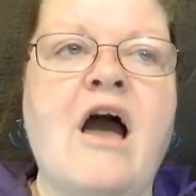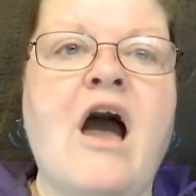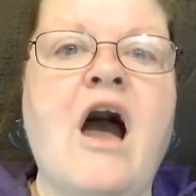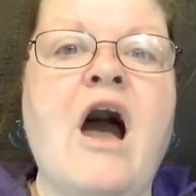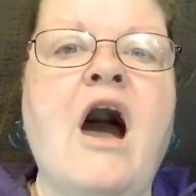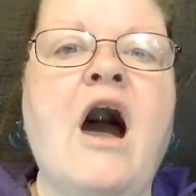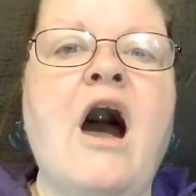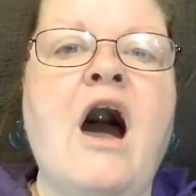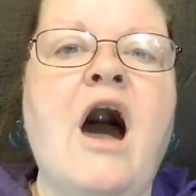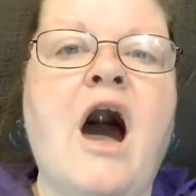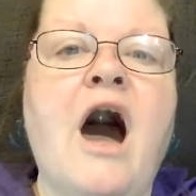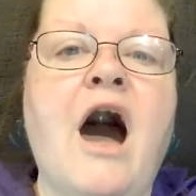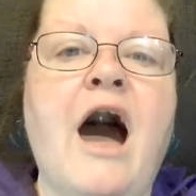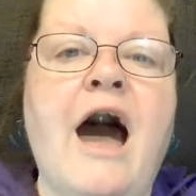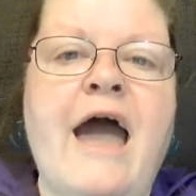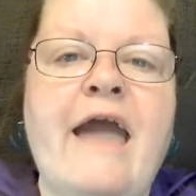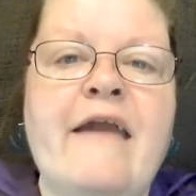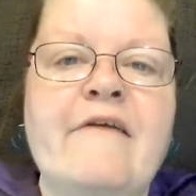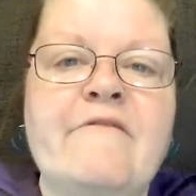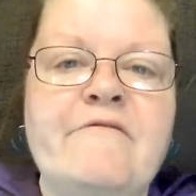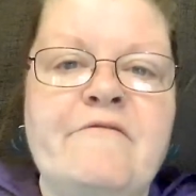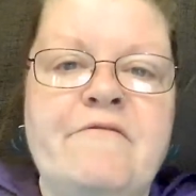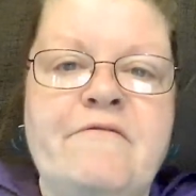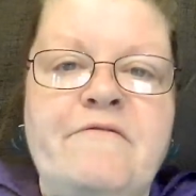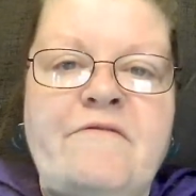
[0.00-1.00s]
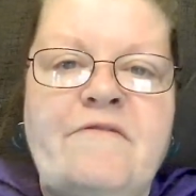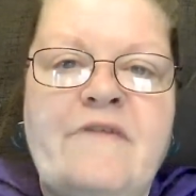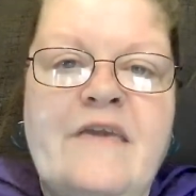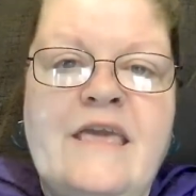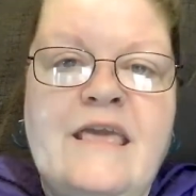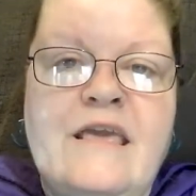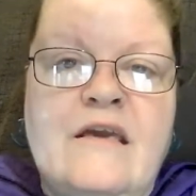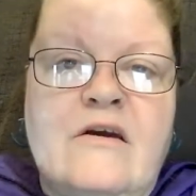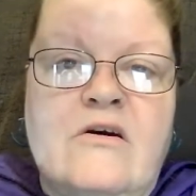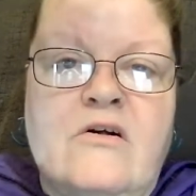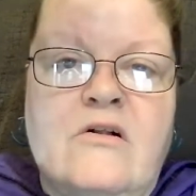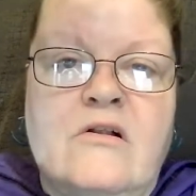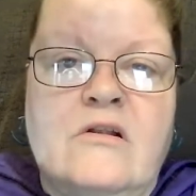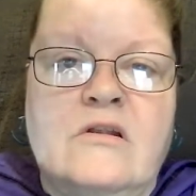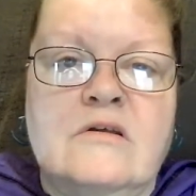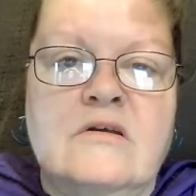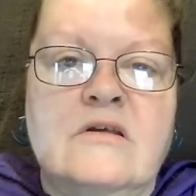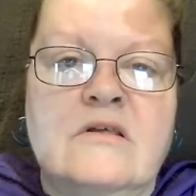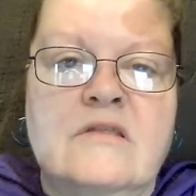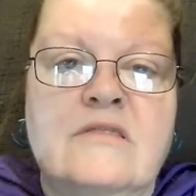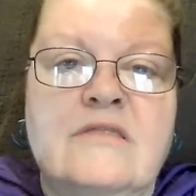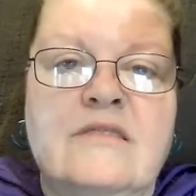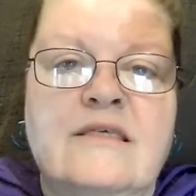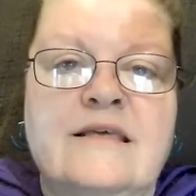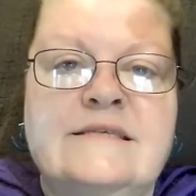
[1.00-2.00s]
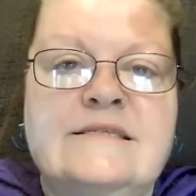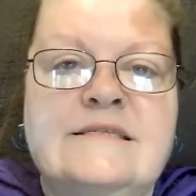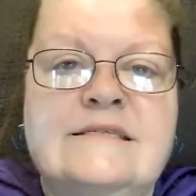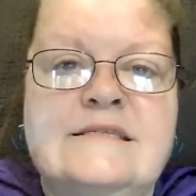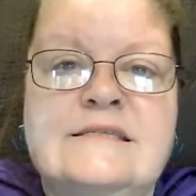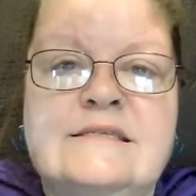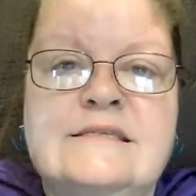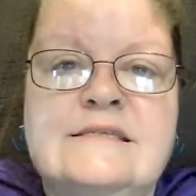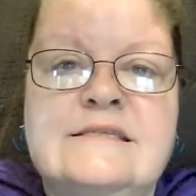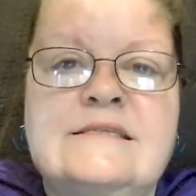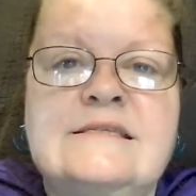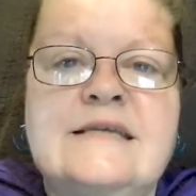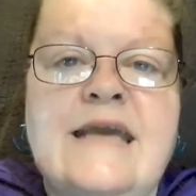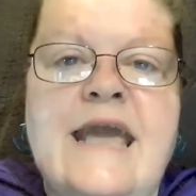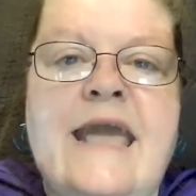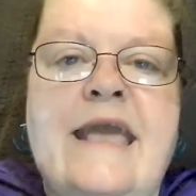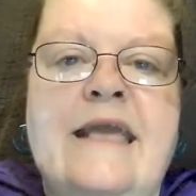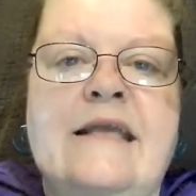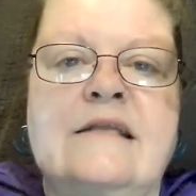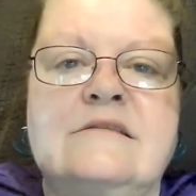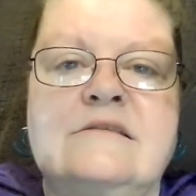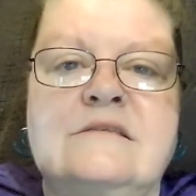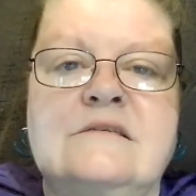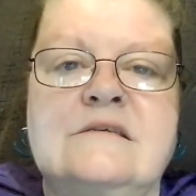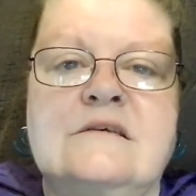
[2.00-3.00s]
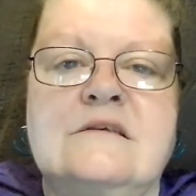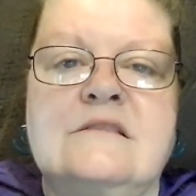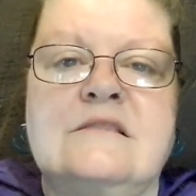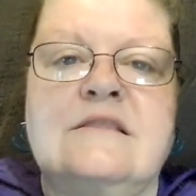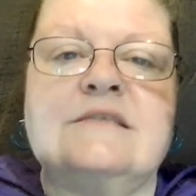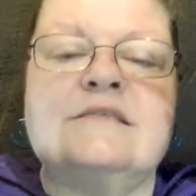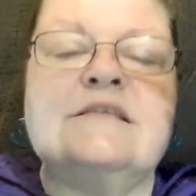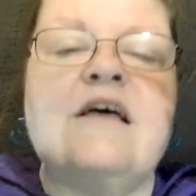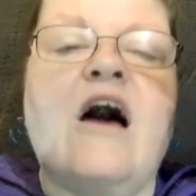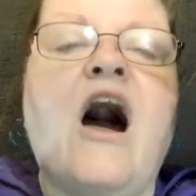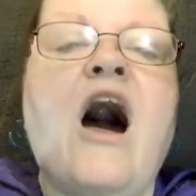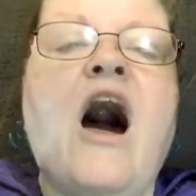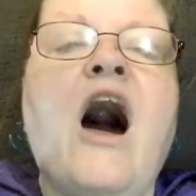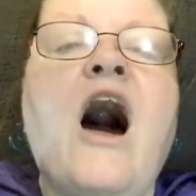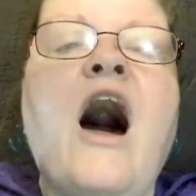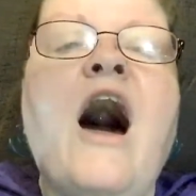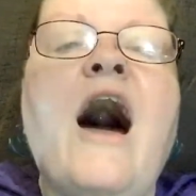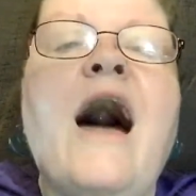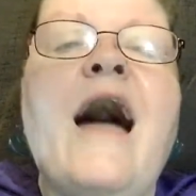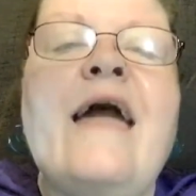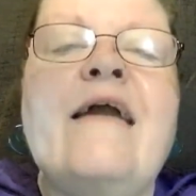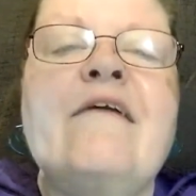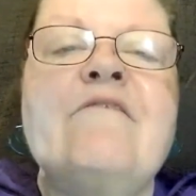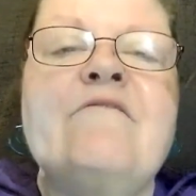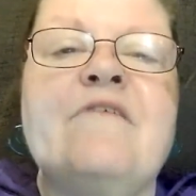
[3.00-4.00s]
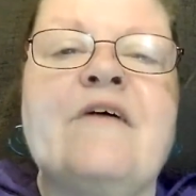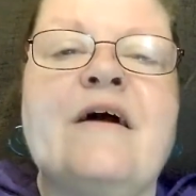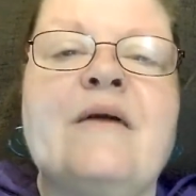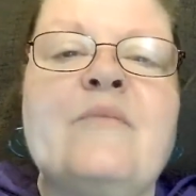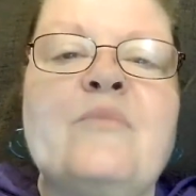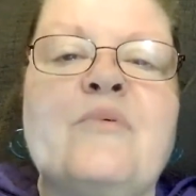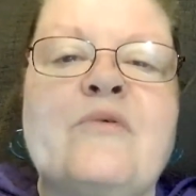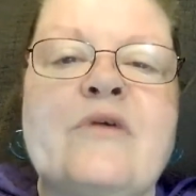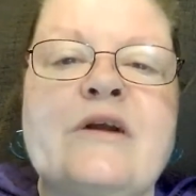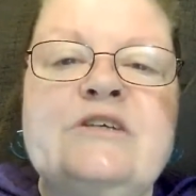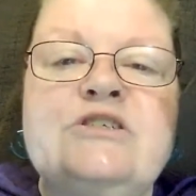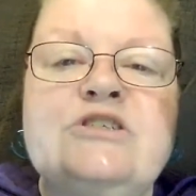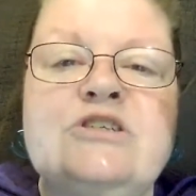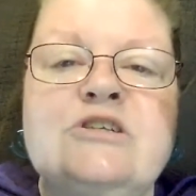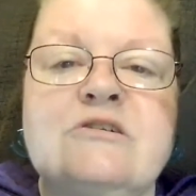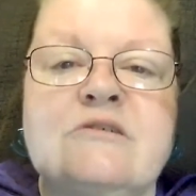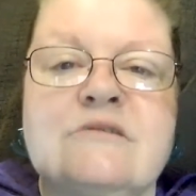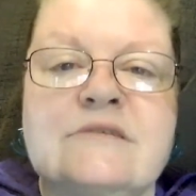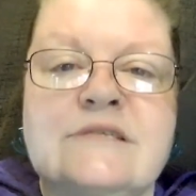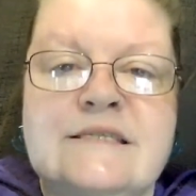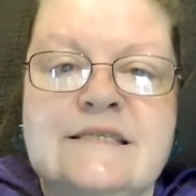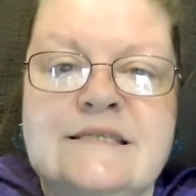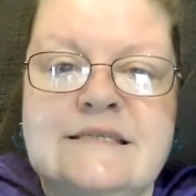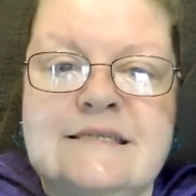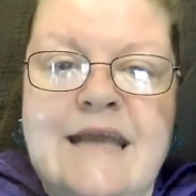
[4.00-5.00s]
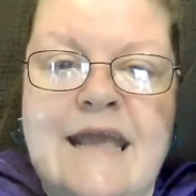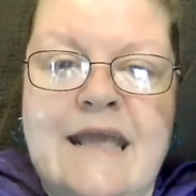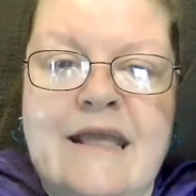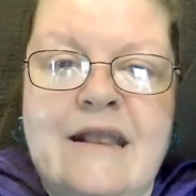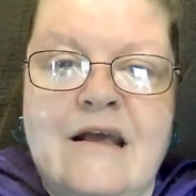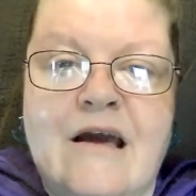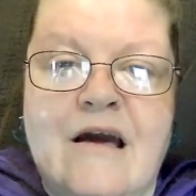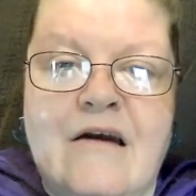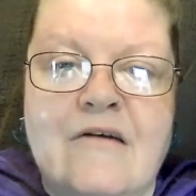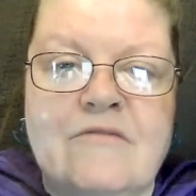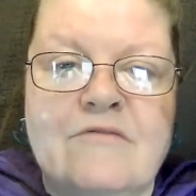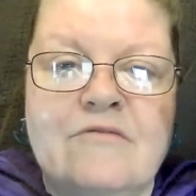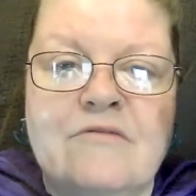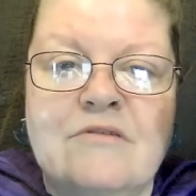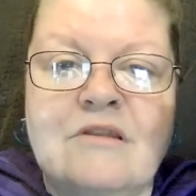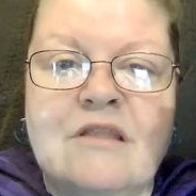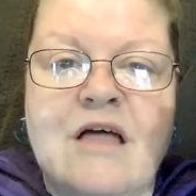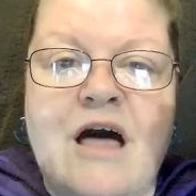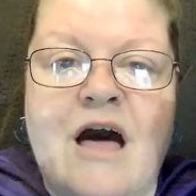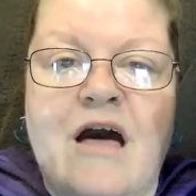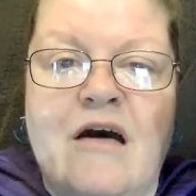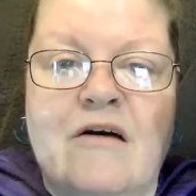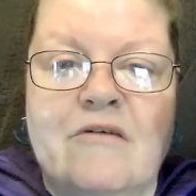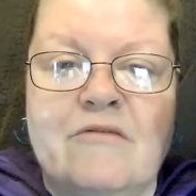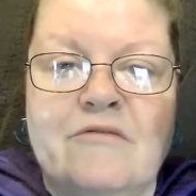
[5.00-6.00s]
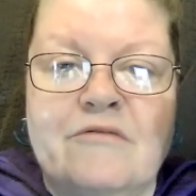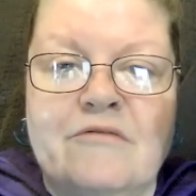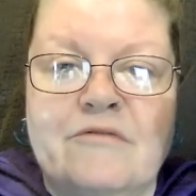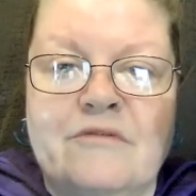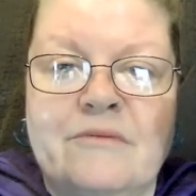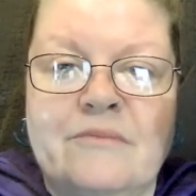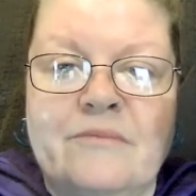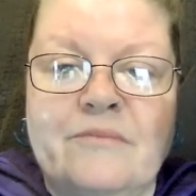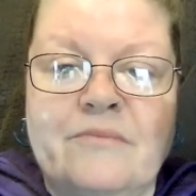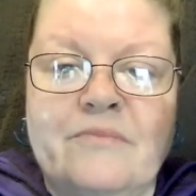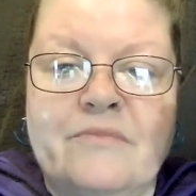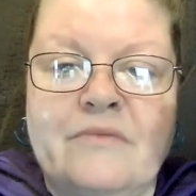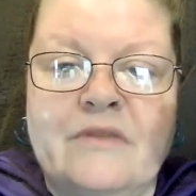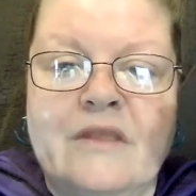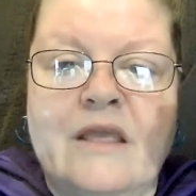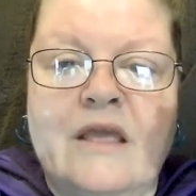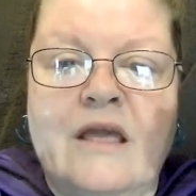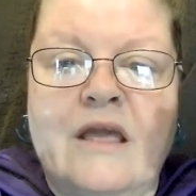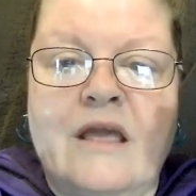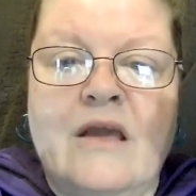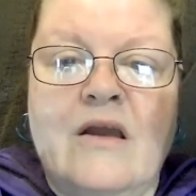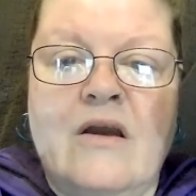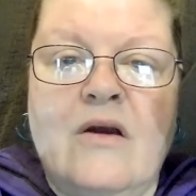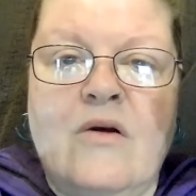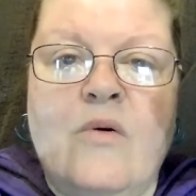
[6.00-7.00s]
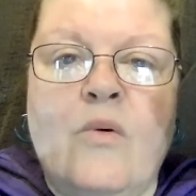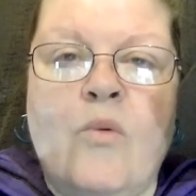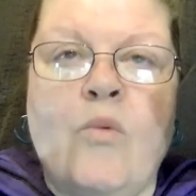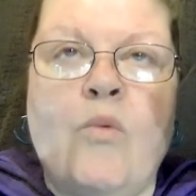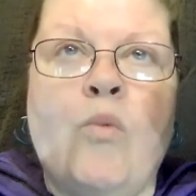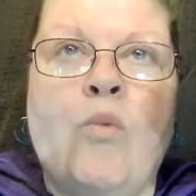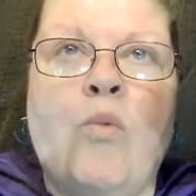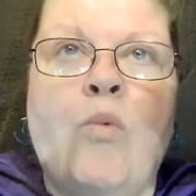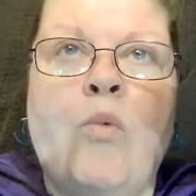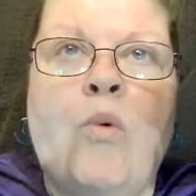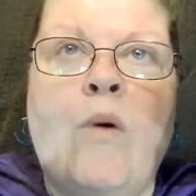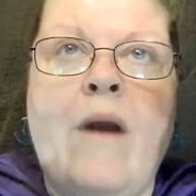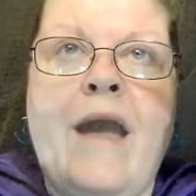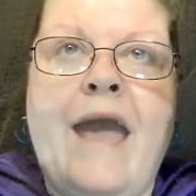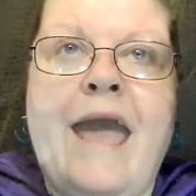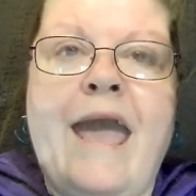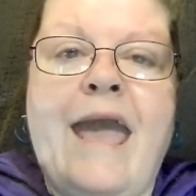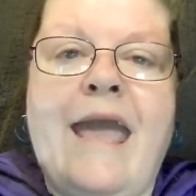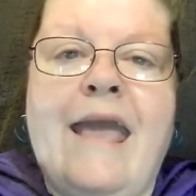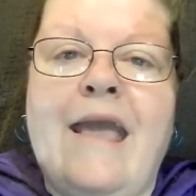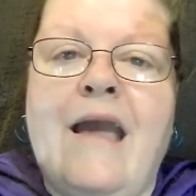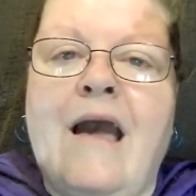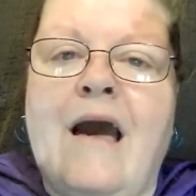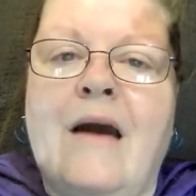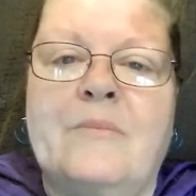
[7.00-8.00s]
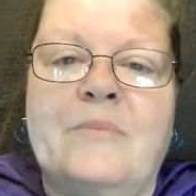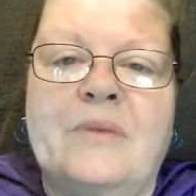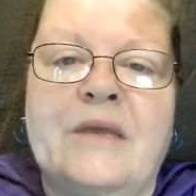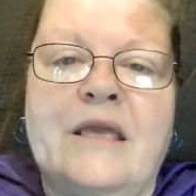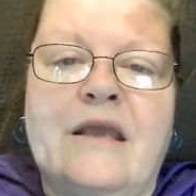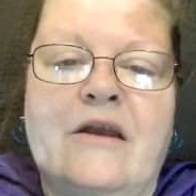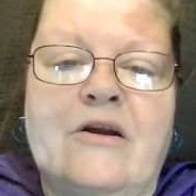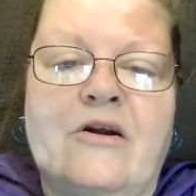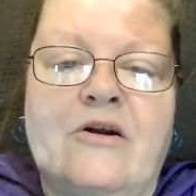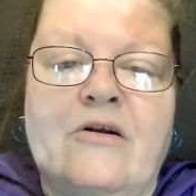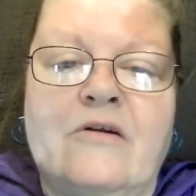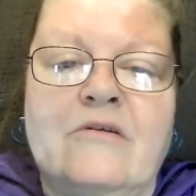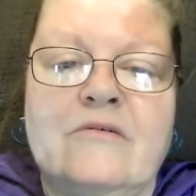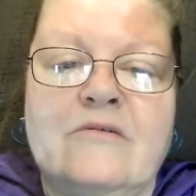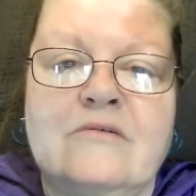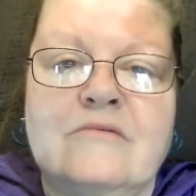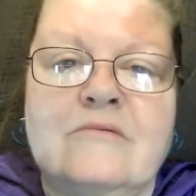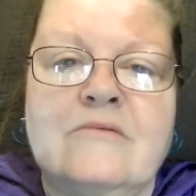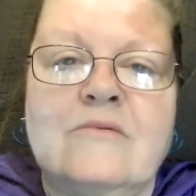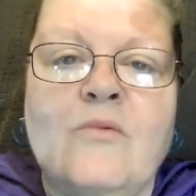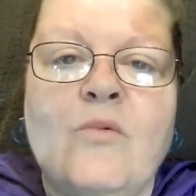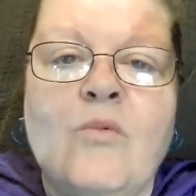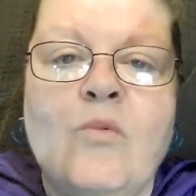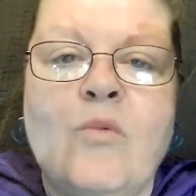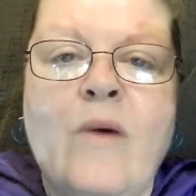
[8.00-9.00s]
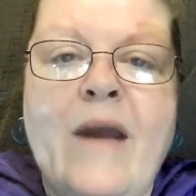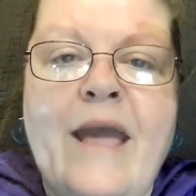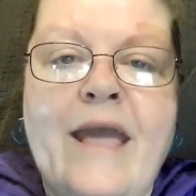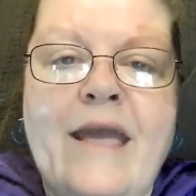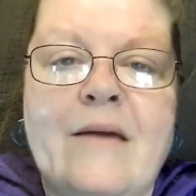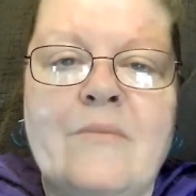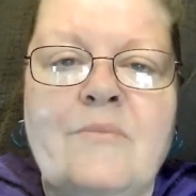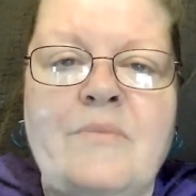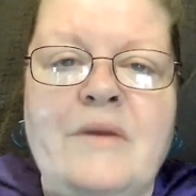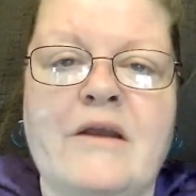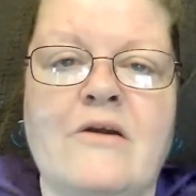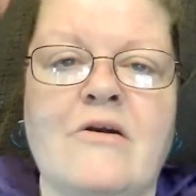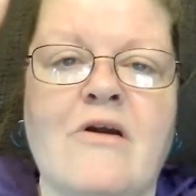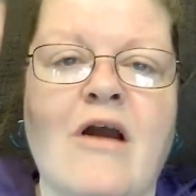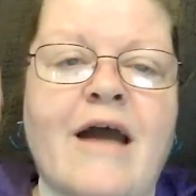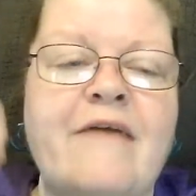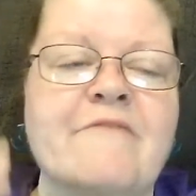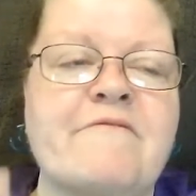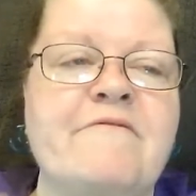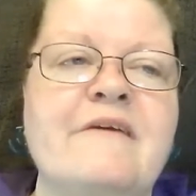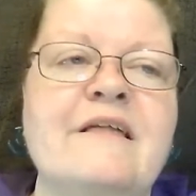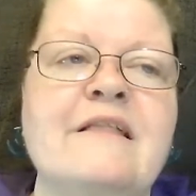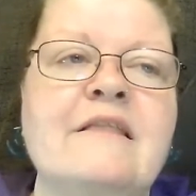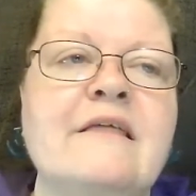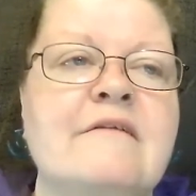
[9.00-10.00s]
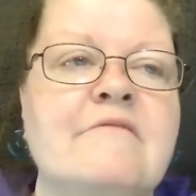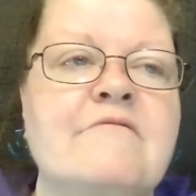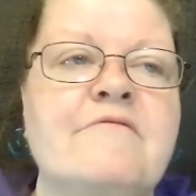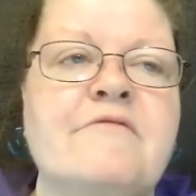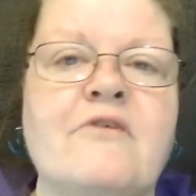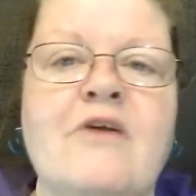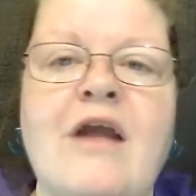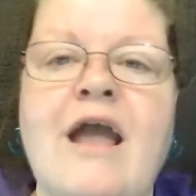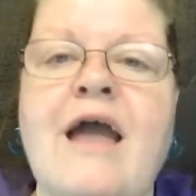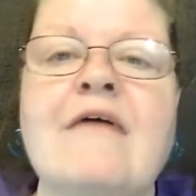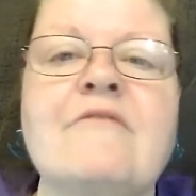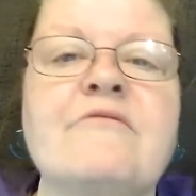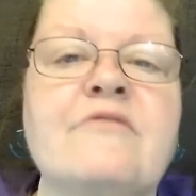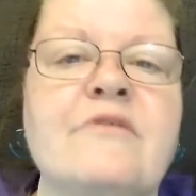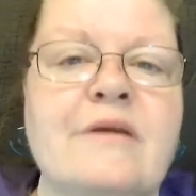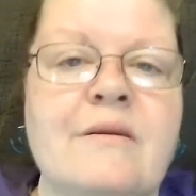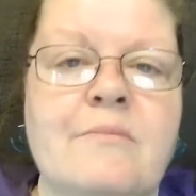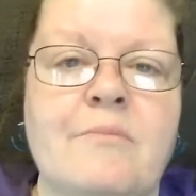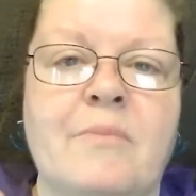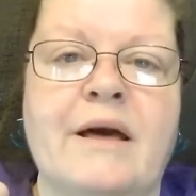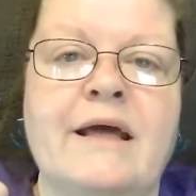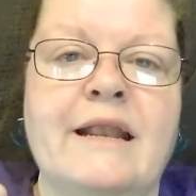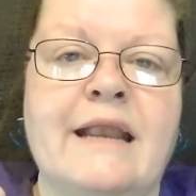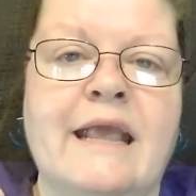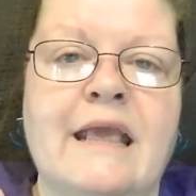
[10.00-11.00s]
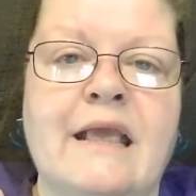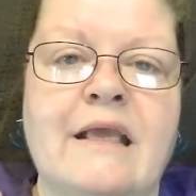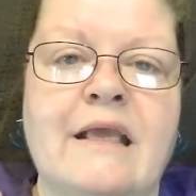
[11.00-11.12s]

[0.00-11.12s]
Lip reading: I feel this state, this high vibrational state of love way up here, way up here. I feel it for everybody.